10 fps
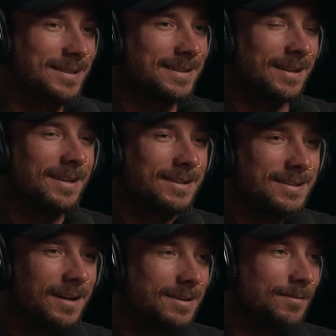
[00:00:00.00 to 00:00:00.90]
That thing
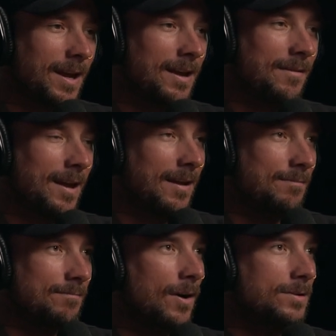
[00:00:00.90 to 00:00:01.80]
sucked, and
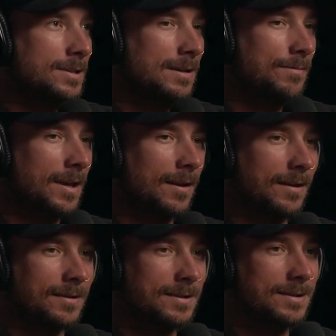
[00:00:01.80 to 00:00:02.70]
it mostly
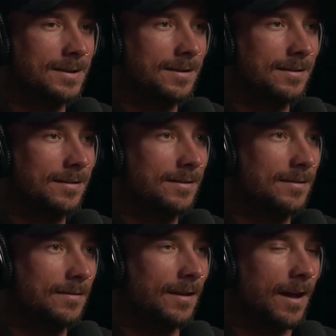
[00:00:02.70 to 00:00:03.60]
because,
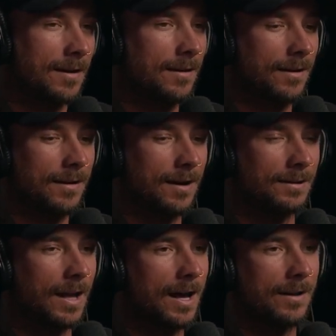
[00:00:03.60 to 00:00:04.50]
like a
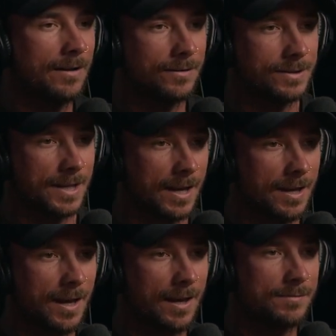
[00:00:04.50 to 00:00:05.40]
lot of those
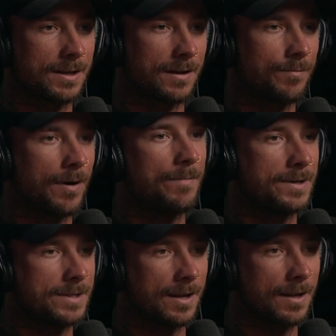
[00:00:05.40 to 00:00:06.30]
Steadicams, like a proper
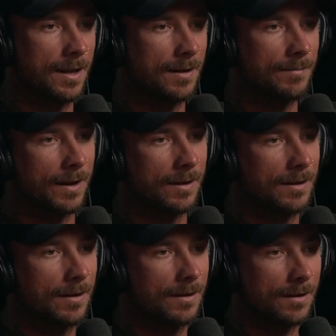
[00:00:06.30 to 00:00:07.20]
Steadicam, like
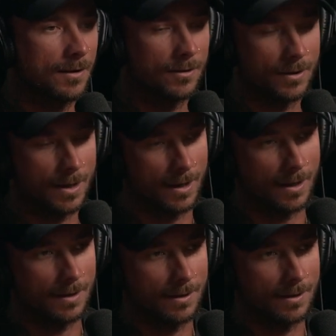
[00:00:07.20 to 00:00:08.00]
you're looking at